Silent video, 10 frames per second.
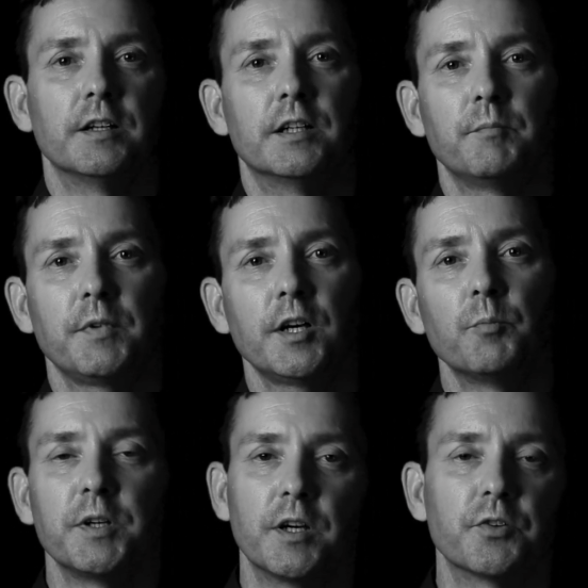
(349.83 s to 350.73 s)
um,
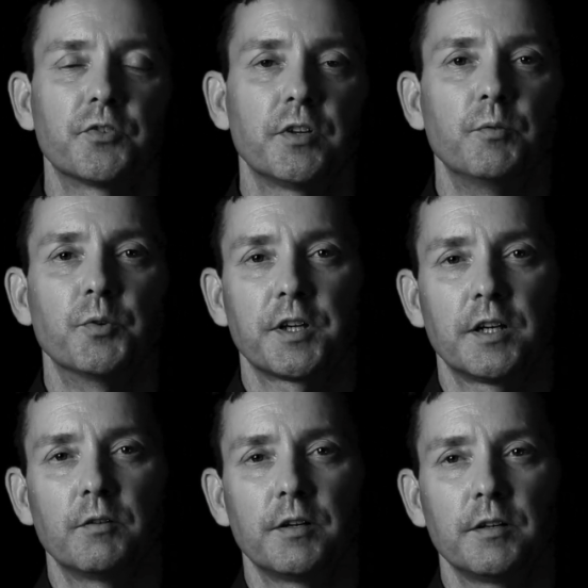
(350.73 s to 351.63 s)
helping others can really
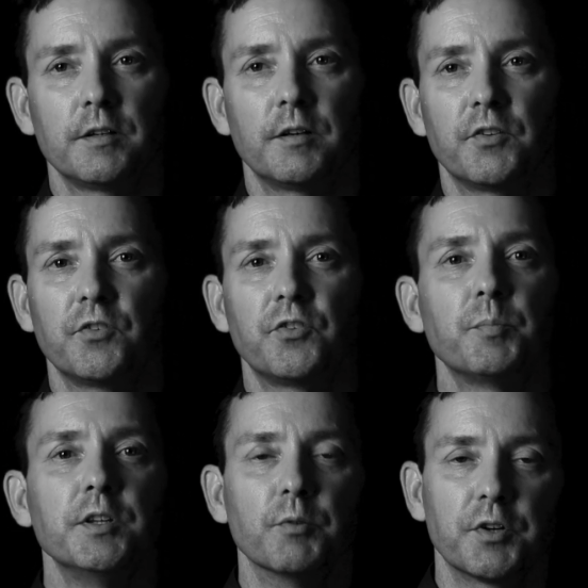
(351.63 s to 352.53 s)
kind of uh,
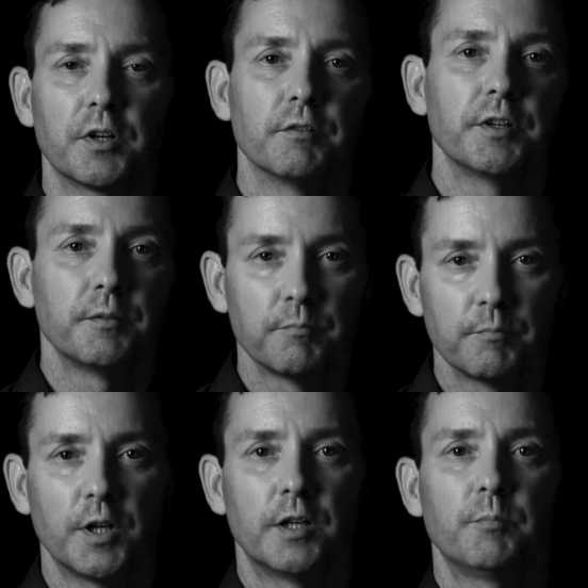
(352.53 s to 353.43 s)
speed the recovery
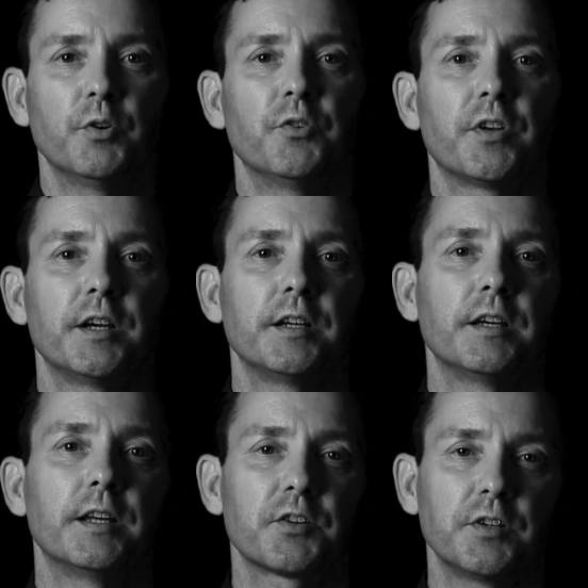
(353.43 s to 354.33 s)
uh, per se,
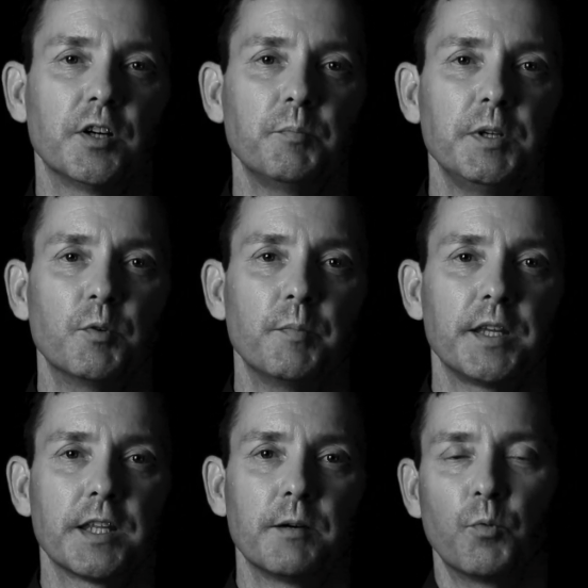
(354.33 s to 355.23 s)
and actually help people
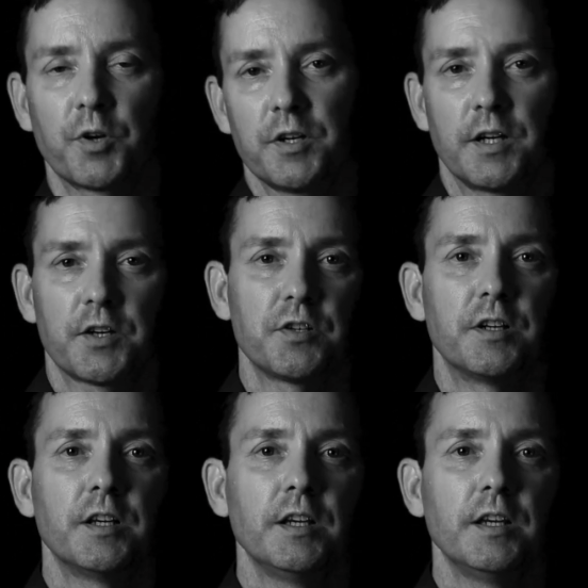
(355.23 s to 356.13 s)
make that more connection
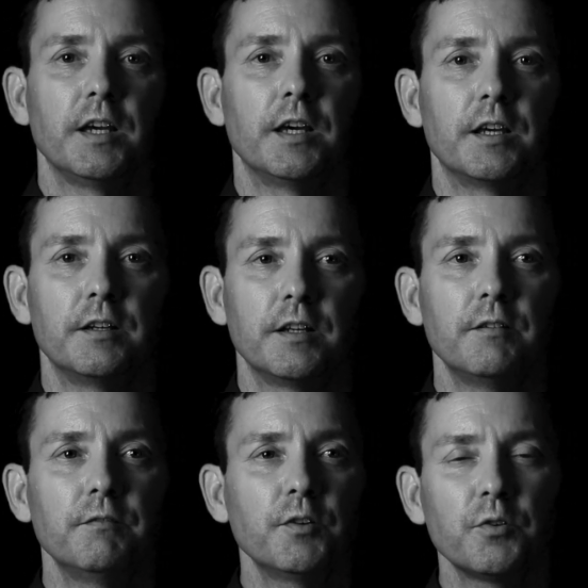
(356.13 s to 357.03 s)
and
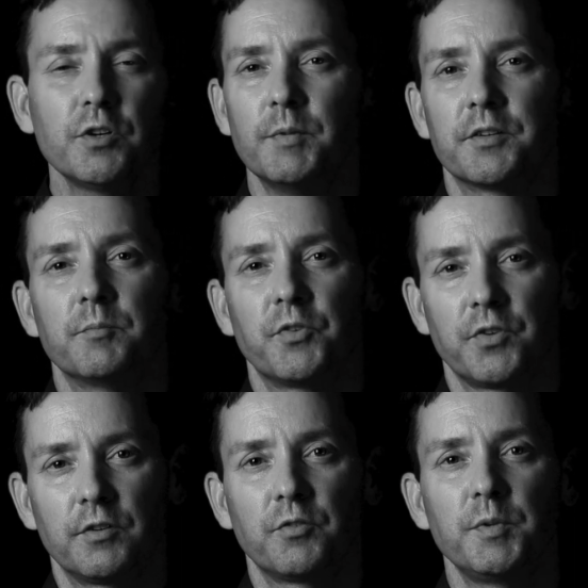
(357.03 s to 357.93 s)
and feel good about
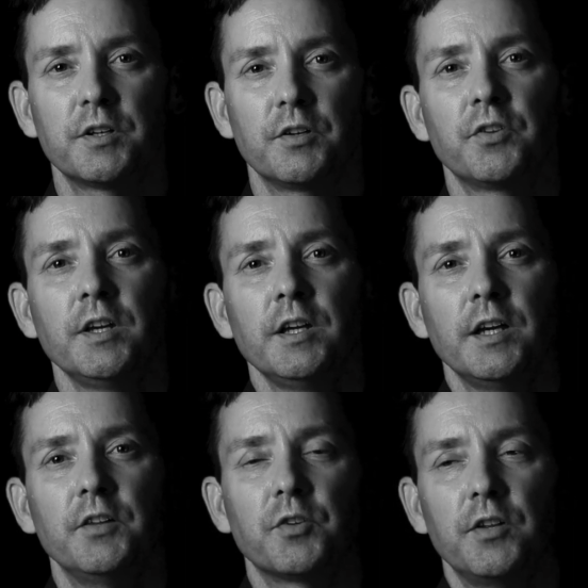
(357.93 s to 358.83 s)
themselves because
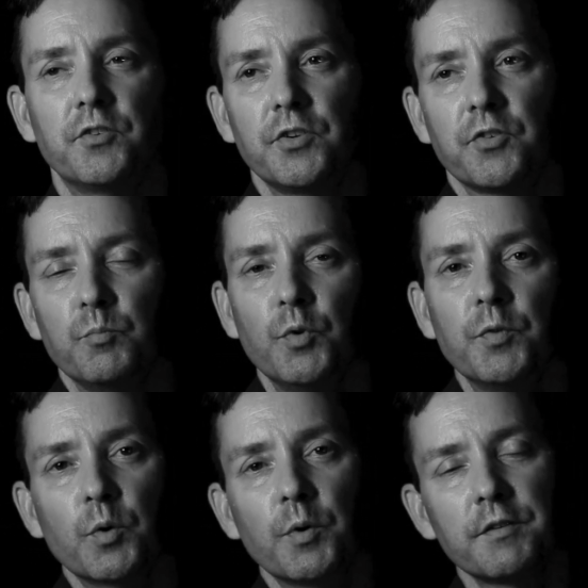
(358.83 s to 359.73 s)
it's it's just
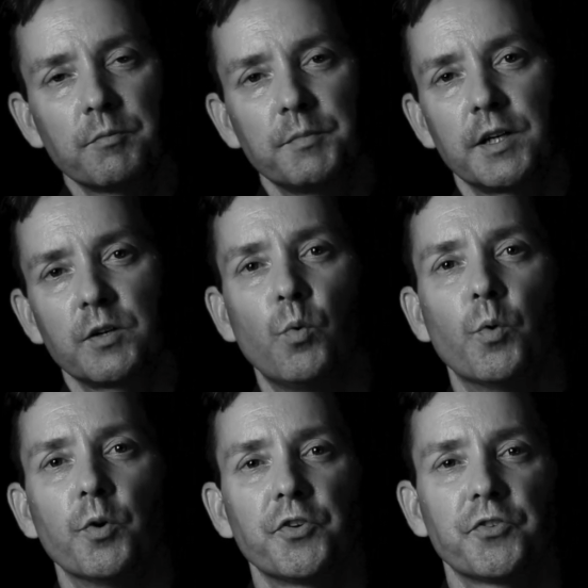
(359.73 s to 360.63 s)
moving away from that
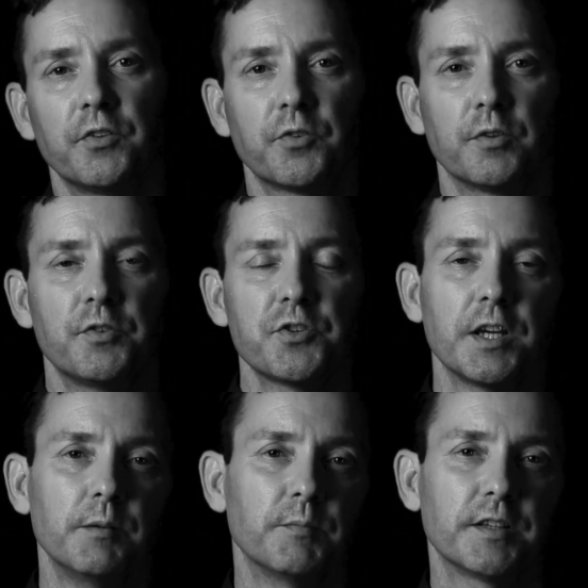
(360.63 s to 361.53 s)
core sense of
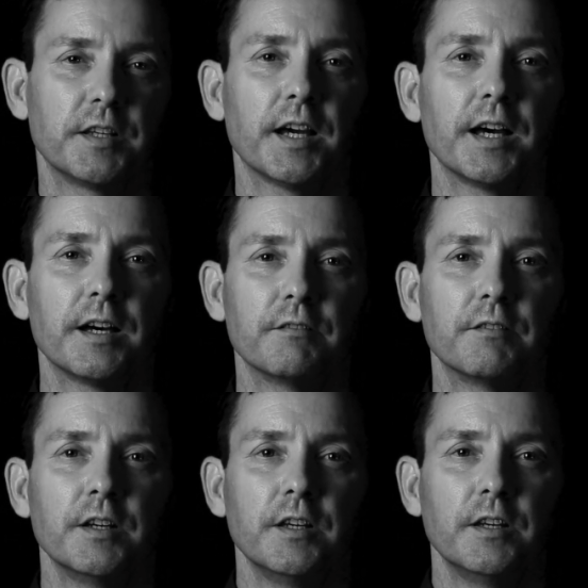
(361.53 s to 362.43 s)
shame that they have
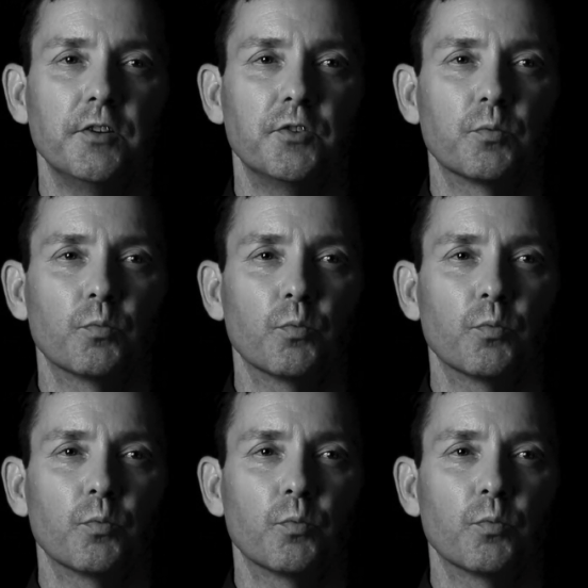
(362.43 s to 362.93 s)
is